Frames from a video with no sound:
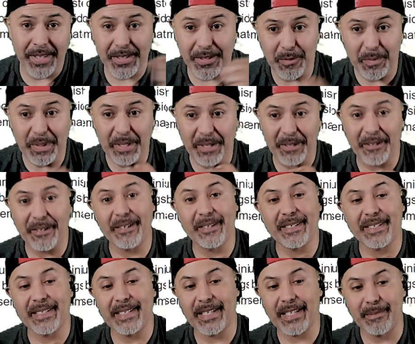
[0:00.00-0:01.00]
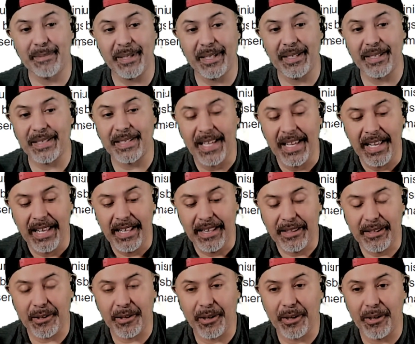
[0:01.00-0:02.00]
Superior 6, because
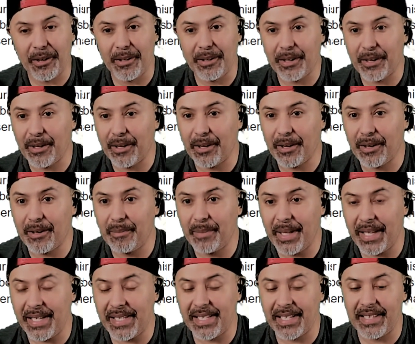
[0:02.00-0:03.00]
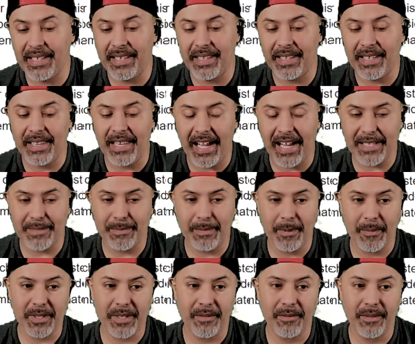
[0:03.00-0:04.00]
they're basically the last
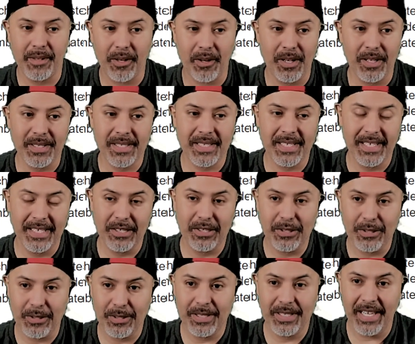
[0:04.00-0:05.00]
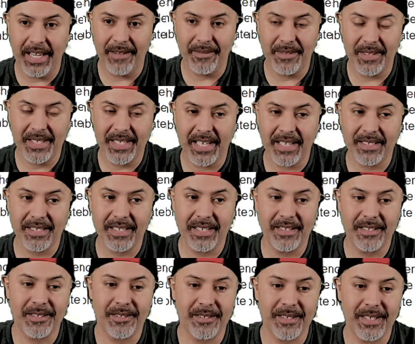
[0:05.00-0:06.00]
members of them. They're all Sinister. They have the tag
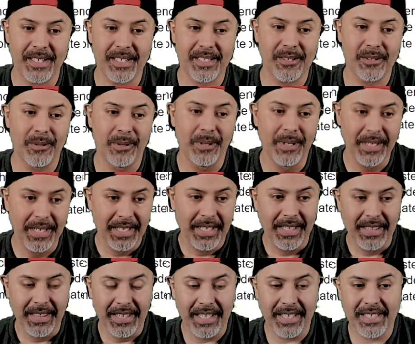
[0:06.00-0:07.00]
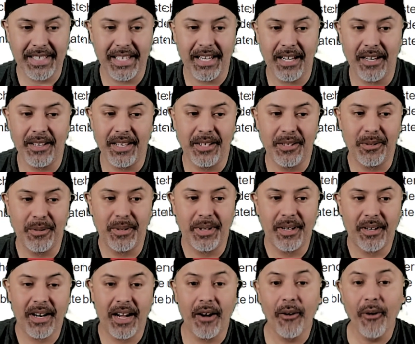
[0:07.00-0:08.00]
Sinister 6. So let's see how they do
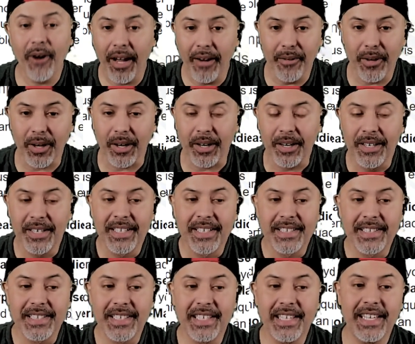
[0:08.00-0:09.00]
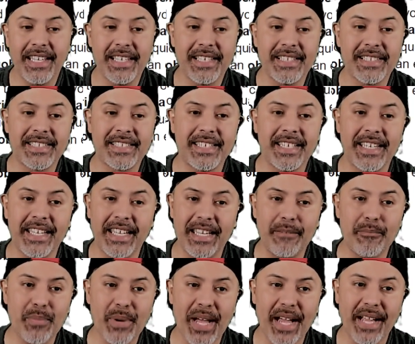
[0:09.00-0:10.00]
here. However, the instant
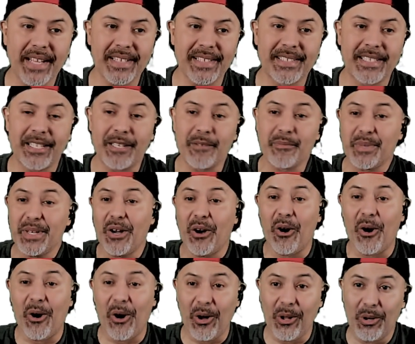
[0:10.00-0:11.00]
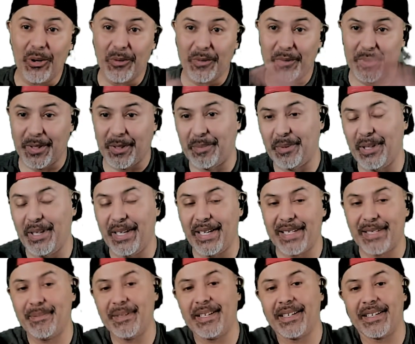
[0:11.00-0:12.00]
impact is going to be all over the
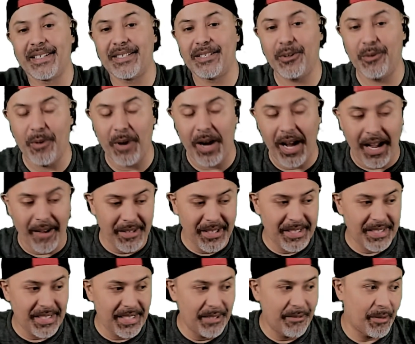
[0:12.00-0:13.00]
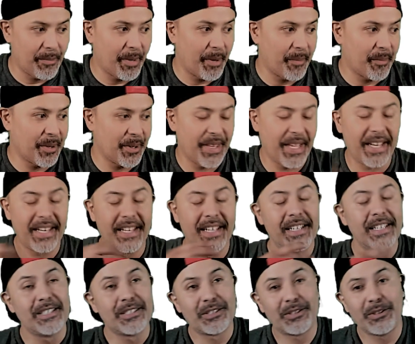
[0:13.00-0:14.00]
place, because you obviously remember that
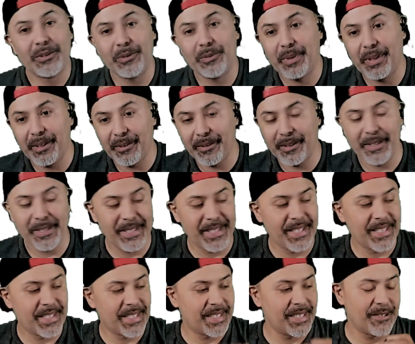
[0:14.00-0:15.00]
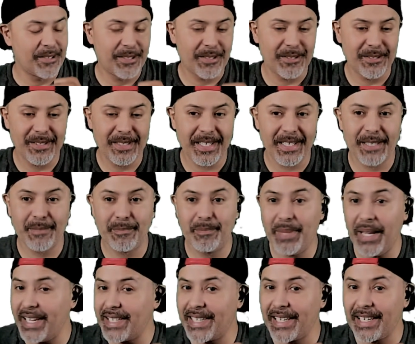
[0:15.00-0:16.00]
Superior 6, Sinister 6
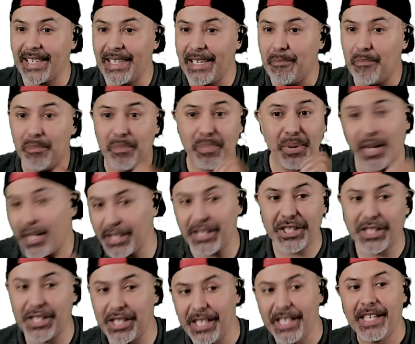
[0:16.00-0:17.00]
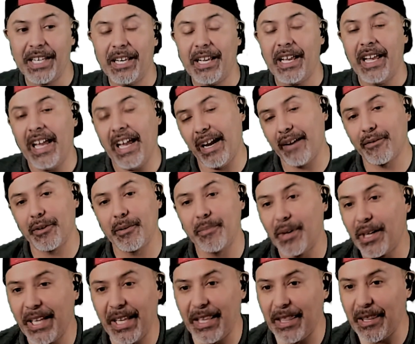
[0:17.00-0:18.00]
basically punch
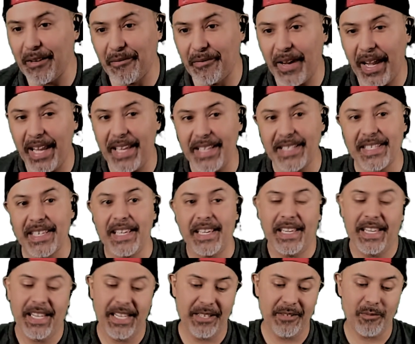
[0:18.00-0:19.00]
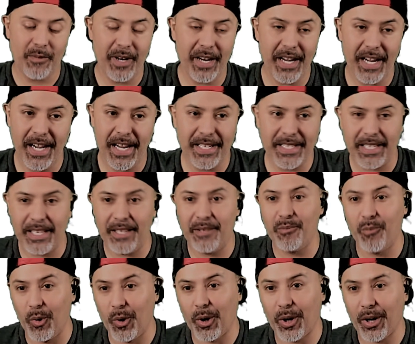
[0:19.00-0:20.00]
everybody in the face in raids,
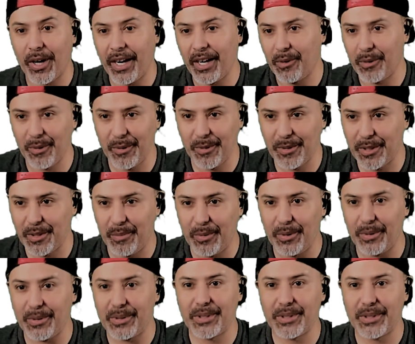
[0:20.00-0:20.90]
in war, and Crucible.